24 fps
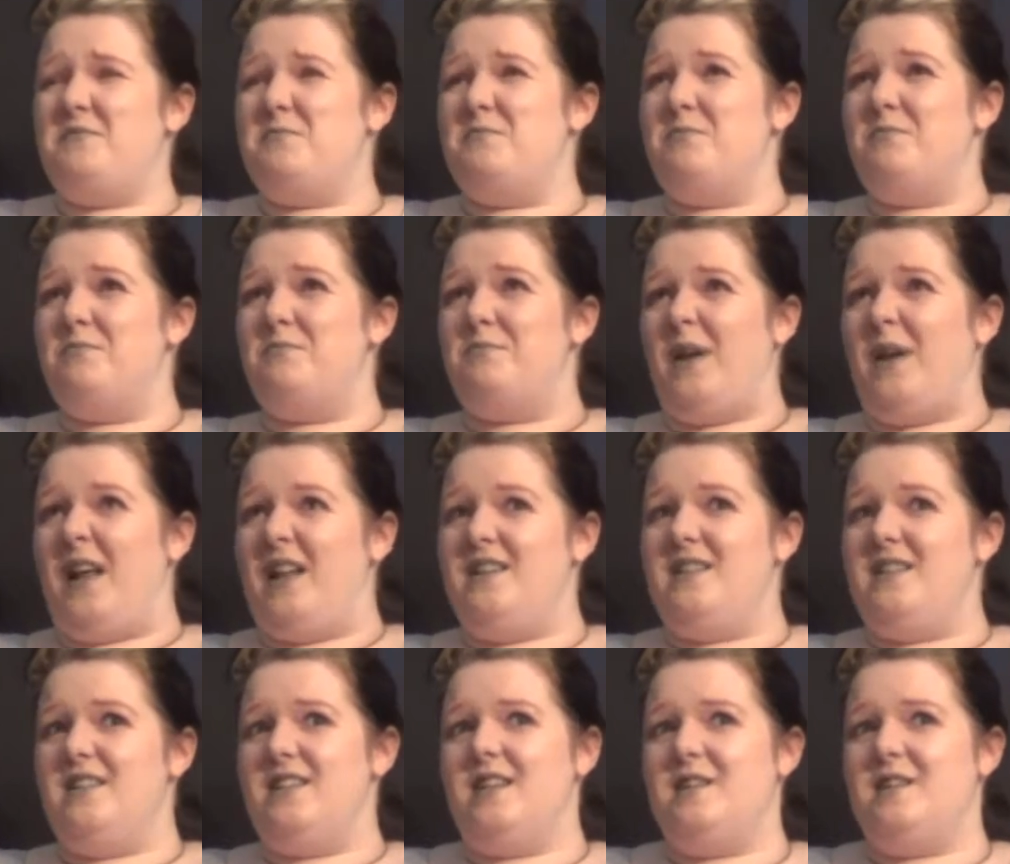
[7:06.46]
from
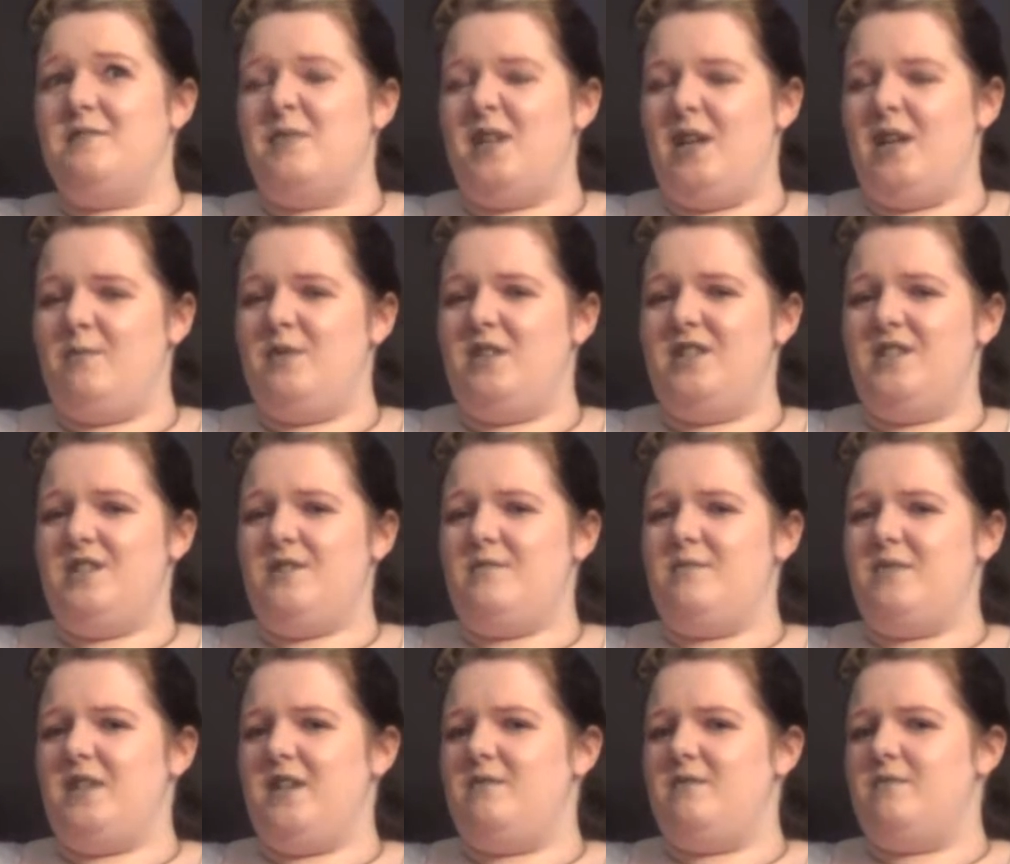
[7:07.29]
bending, maybe
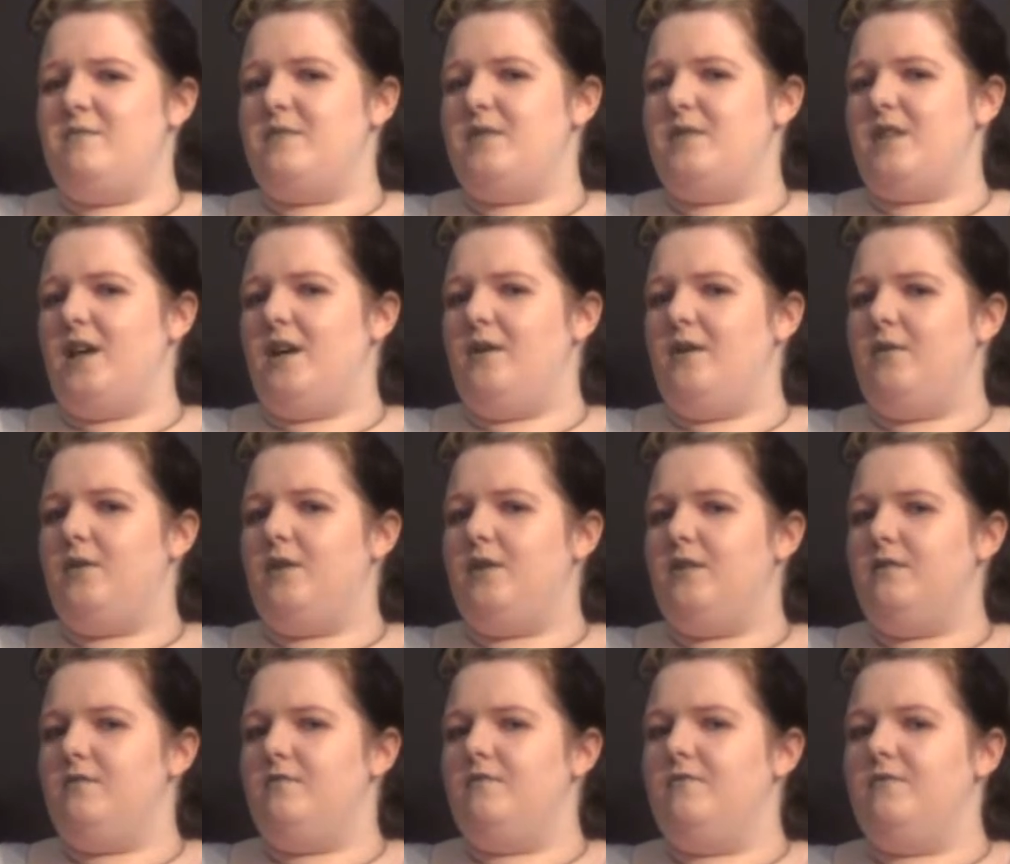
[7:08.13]
sometimes I
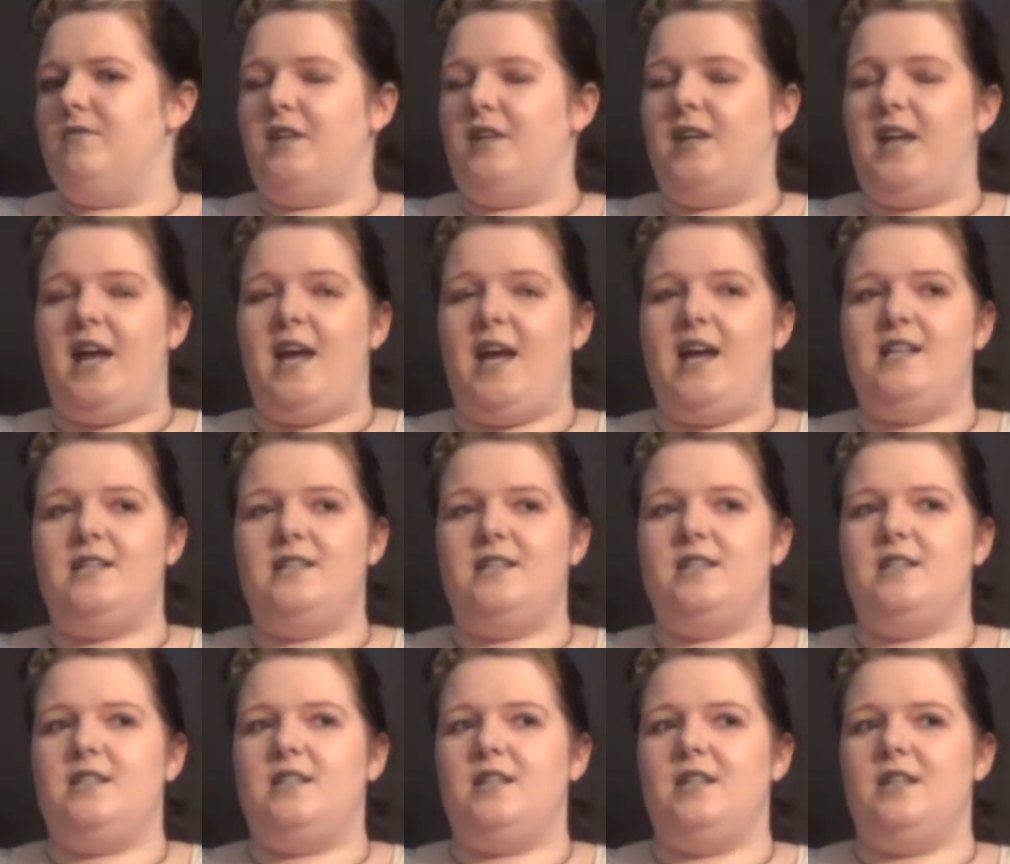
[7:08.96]
will
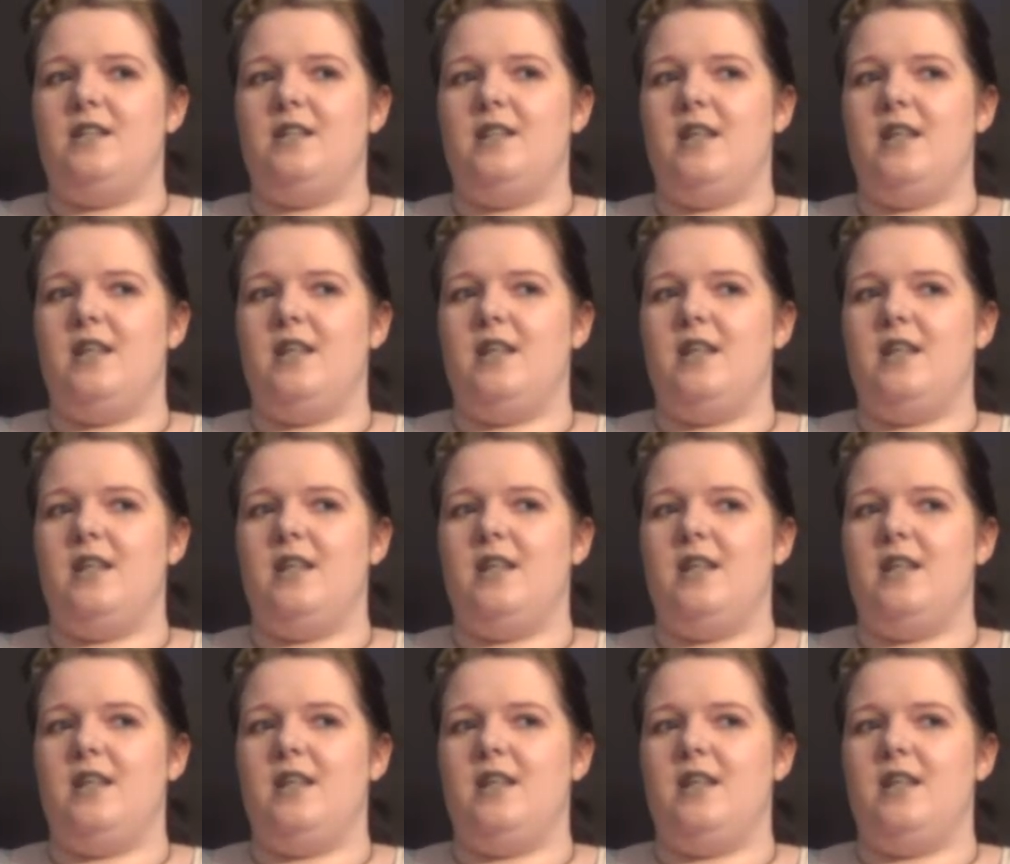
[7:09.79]
forget